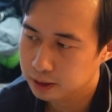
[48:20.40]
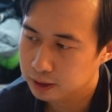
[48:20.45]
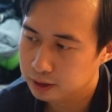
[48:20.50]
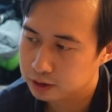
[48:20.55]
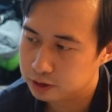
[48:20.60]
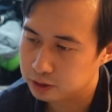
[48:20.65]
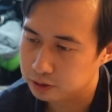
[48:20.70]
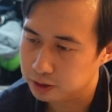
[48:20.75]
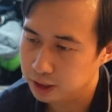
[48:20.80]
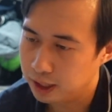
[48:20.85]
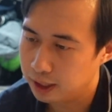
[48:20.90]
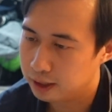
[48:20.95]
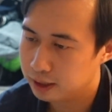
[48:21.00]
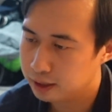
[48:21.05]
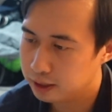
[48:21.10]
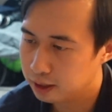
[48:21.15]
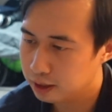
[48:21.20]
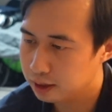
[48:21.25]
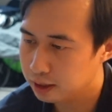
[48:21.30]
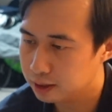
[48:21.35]
So yeah,
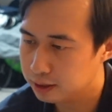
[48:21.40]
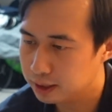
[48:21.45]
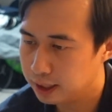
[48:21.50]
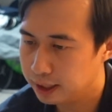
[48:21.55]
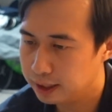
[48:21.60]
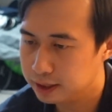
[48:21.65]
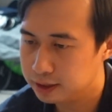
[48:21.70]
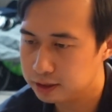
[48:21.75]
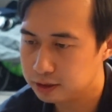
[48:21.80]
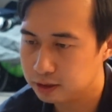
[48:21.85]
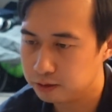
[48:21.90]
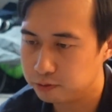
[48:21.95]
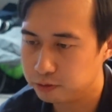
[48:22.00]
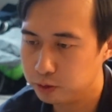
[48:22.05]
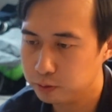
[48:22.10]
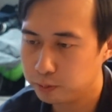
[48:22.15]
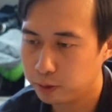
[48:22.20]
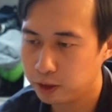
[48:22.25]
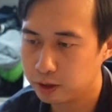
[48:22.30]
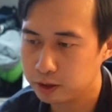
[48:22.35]
that is the
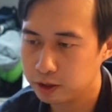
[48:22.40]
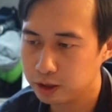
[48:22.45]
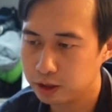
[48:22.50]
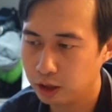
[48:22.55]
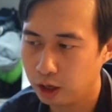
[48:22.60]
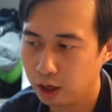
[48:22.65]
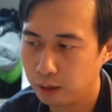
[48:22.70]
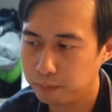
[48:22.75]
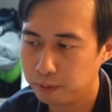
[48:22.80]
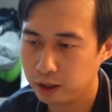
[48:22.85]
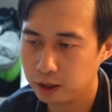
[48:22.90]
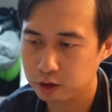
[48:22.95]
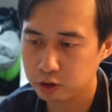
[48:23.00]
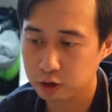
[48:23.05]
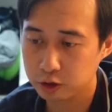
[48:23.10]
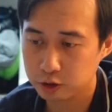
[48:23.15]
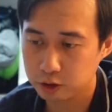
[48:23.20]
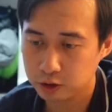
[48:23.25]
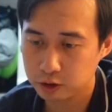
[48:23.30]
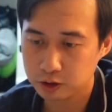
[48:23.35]
Food Party hot pot
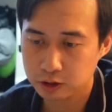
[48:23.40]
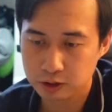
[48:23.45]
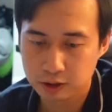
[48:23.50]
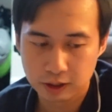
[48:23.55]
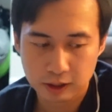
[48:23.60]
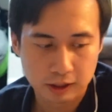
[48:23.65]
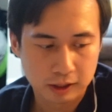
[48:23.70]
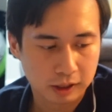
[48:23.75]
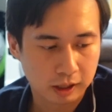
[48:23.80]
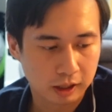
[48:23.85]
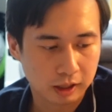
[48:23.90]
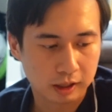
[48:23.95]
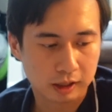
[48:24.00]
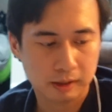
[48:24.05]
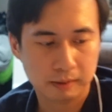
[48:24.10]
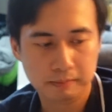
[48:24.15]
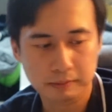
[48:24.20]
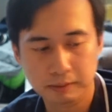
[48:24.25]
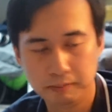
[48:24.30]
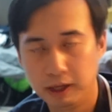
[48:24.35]
cooker.
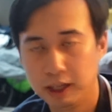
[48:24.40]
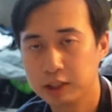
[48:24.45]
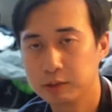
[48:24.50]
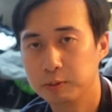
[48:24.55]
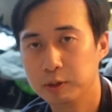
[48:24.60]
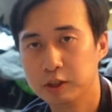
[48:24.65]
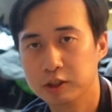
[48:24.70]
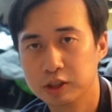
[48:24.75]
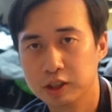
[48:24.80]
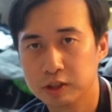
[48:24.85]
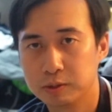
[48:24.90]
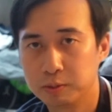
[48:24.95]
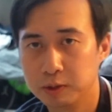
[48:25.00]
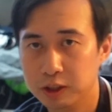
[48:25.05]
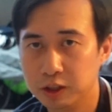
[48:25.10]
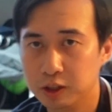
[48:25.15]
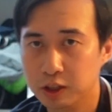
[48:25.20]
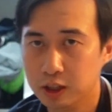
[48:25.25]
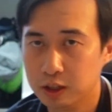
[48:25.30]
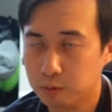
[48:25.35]
In my experience, it's
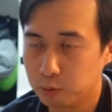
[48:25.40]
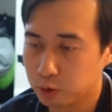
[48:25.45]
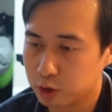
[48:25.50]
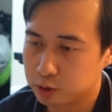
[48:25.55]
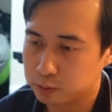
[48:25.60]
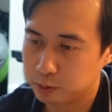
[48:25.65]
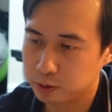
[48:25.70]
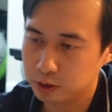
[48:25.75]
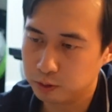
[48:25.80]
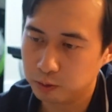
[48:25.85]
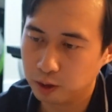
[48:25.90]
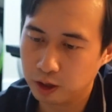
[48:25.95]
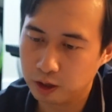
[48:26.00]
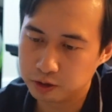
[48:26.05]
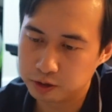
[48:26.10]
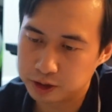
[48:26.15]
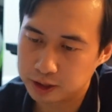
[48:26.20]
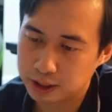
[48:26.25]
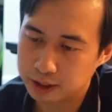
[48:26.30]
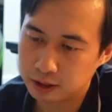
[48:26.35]
pretty good. Works pretty well.
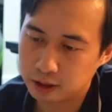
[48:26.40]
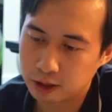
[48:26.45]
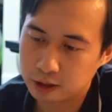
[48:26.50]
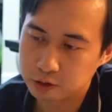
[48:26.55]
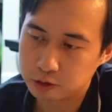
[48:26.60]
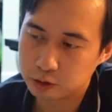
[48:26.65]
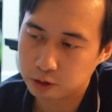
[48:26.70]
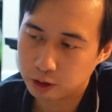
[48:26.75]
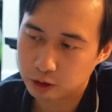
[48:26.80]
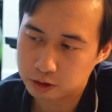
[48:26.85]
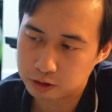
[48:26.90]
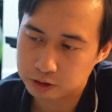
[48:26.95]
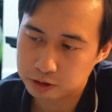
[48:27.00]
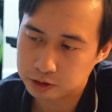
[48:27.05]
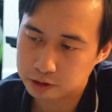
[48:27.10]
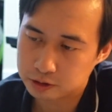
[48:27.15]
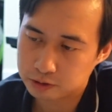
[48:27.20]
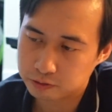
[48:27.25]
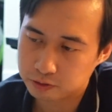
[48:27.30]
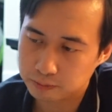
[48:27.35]
You can get
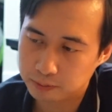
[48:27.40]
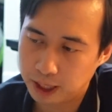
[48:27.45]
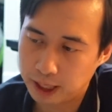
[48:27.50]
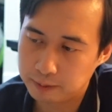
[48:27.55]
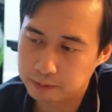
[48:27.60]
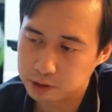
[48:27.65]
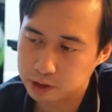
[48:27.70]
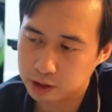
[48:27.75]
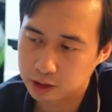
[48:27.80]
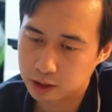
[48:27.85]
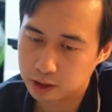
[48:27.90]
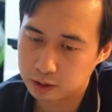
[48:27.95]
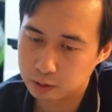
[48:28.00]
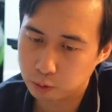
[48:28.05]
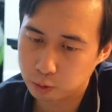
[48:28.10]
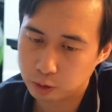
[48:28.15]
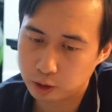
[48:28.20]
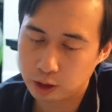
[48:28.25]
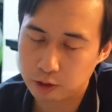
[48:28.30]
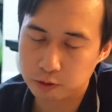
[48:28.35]
$100 from Amazon,
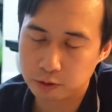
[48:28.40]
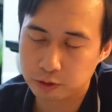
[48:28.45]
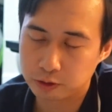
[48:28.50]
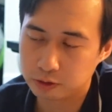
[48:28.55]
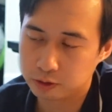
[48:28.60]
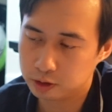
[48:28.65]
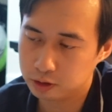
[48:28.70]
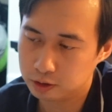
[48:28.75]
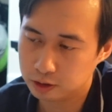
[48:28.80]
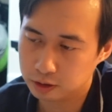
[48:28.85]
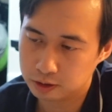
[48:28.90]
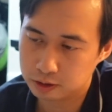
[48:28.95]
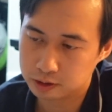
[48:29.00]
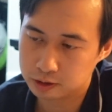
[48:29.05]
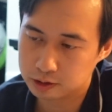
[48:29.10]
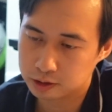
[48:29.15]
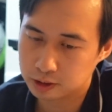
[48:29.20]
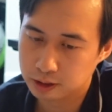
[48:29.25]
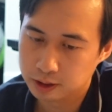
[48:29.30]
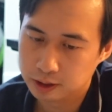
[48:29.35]
or
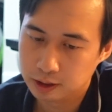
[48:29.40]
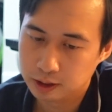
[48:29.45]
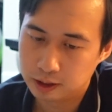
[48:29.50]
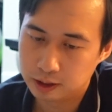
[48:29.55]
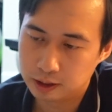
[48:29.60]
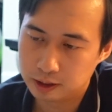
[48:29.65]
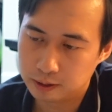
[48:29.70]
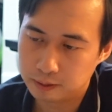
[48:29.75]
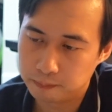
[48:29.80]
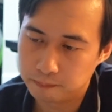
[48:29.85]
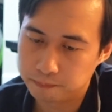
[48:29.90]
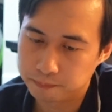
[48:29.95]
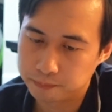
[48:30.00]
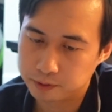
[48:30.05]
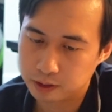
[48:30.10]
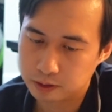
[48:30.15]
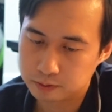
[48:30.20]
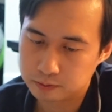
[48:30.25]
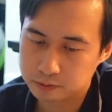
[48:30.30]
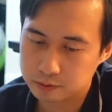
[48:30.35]
$130.
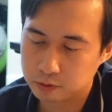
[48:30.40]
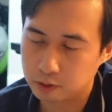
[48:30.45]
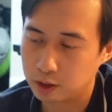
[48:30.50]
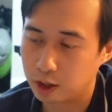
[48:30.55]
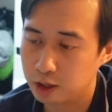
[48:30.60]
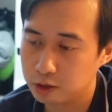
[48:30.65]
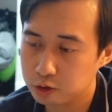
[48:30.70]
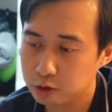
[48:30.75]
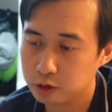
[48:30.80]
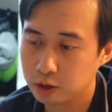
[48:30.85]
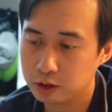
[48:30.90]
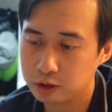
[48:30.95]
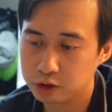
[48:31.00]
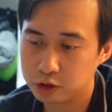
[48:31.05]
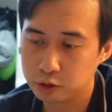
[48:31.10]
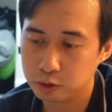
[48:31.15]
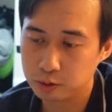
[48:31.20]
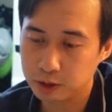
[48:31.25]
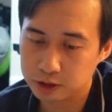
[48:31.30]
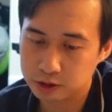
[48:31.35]
Sorry,
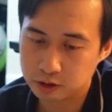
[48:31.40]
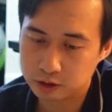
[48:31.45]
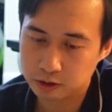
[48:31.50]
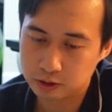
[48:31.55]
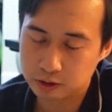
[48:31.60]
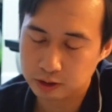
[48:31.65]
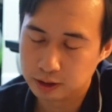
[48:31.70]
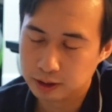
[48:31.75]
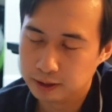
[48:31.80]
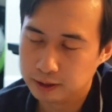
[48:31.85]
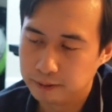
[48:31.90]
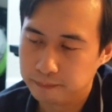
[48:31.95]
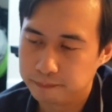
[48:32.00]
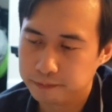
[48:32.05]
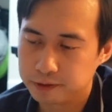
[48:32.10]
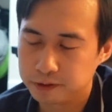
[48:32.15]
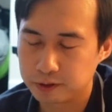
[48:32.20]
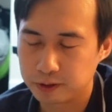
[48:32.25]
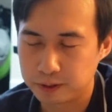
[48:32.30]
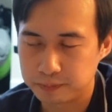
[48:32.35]
$100 US dollar.
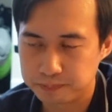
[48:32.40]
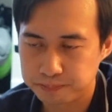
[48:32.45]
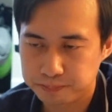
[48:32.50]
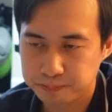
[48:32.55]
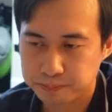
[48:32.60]
Sorry.